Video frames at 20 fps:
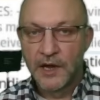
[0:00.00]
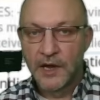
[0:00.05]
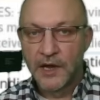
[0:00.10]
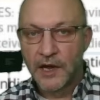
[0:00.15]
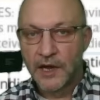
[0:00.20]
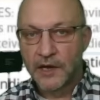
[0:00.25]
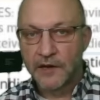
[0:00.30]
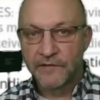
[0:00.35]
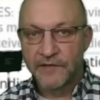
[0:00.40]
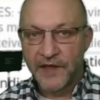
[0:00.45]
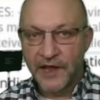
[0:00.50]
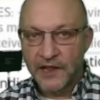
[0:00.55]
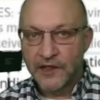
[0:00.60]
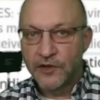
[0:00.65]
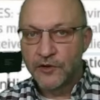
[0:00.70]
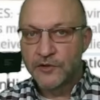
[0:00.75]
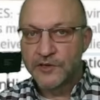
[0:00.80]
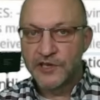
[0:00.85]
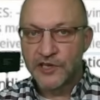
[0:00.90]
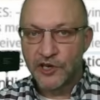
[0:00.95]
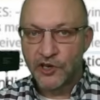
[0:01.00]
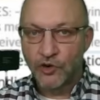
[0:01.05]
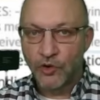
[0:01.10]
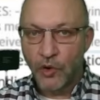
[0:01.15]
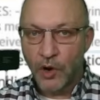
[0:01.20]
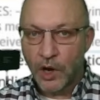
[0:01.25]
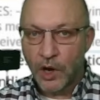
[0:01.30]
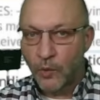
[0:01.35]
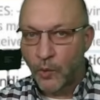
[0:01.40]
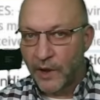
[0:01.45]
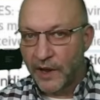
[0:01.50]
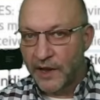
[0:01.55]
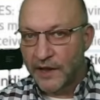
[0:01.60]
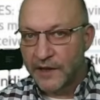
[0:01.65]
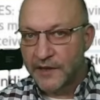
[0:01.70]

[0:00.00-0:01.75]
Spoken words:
And if they lose in Norway,